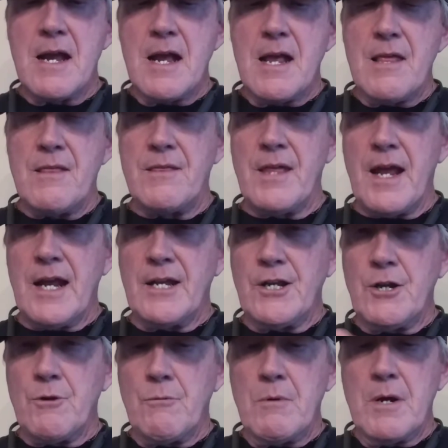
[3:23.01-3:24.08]
then
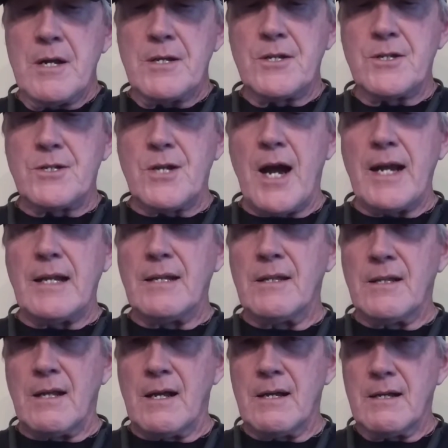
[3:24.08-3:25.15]
you tighten
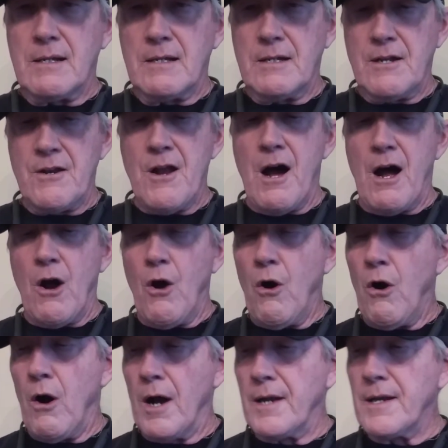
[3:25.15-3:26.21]
the nut
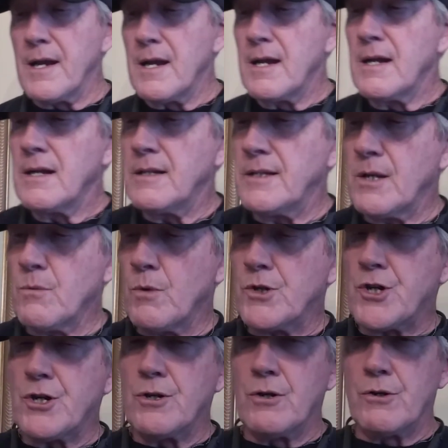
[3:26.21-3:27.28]
on. And then
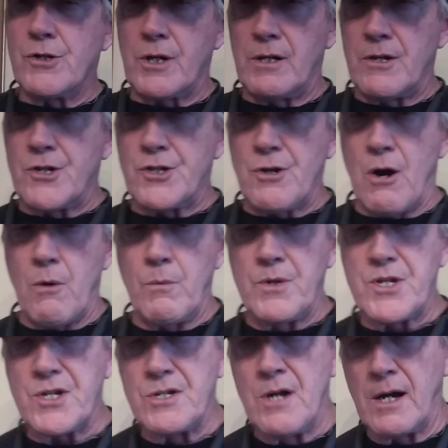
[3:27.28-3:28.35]
what you do is you're going to start with
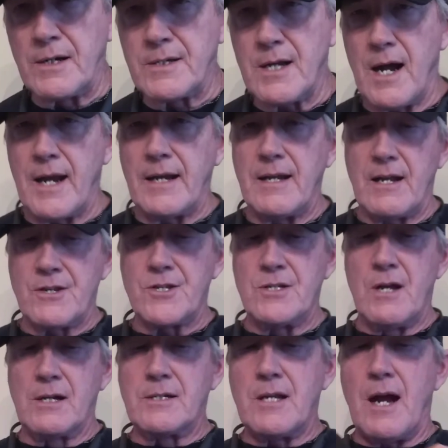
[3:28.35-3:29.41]
snug tight. Now,
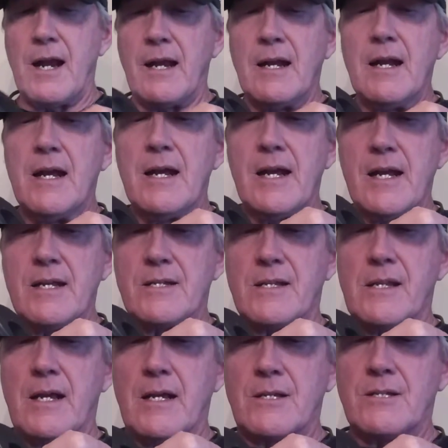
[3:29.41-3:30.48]
snug tight is
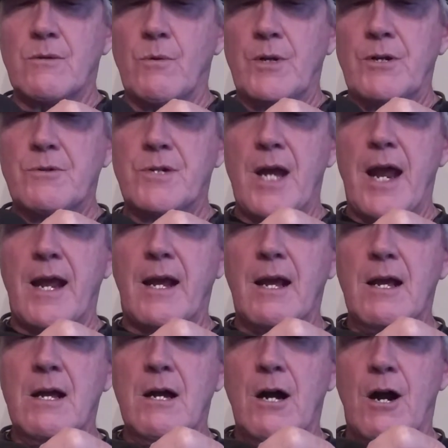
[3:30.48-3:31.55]
this. When you take
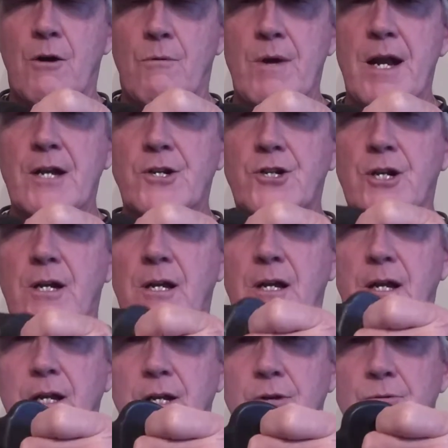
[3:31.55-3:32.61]
a wrench,
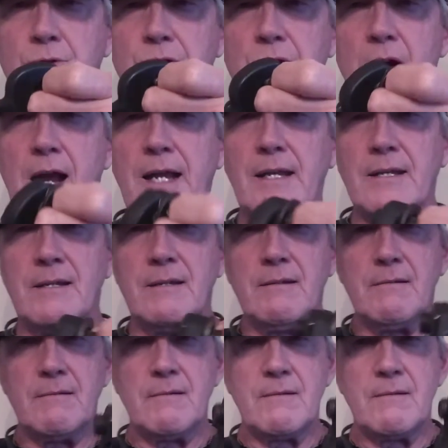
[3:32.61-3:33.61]
you tighten